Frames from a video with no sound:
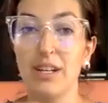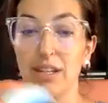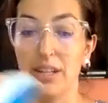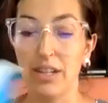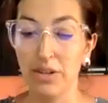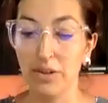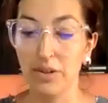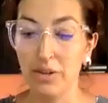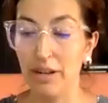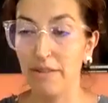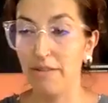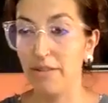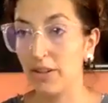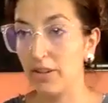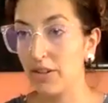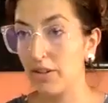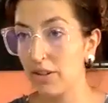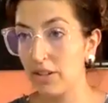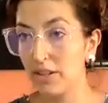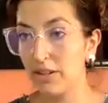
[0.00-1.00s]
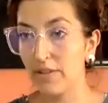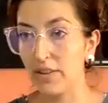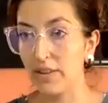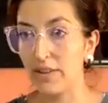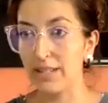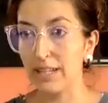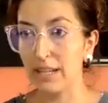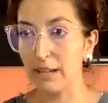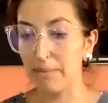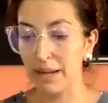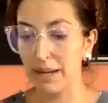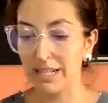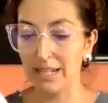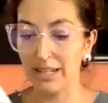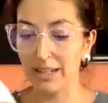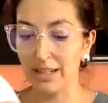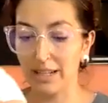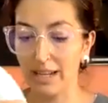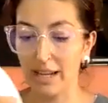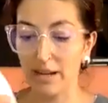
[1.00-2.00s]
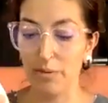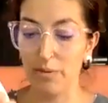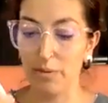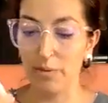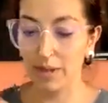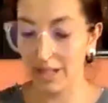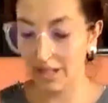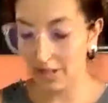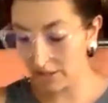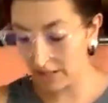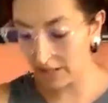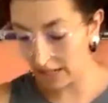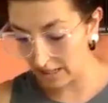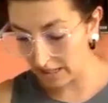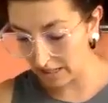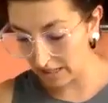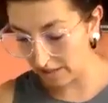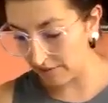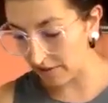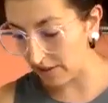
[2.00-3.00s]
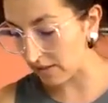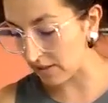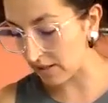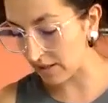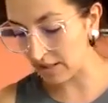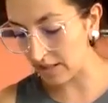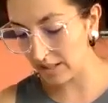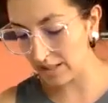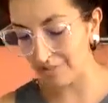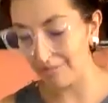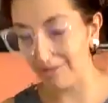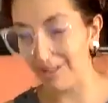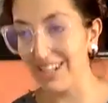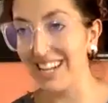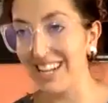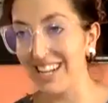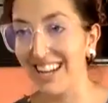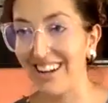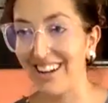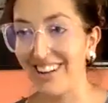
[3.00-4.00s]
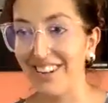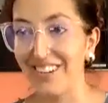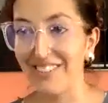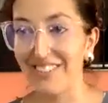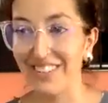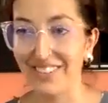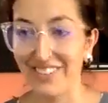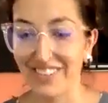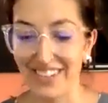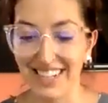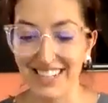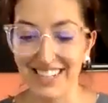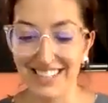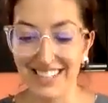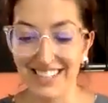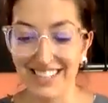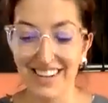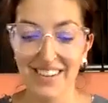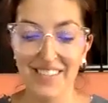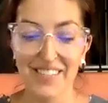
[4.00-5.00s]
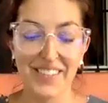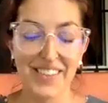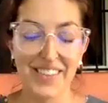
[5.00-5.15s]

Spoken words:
If you're new to diffusing, basically with doTERRA's diffusers, I'm reaching all over the place.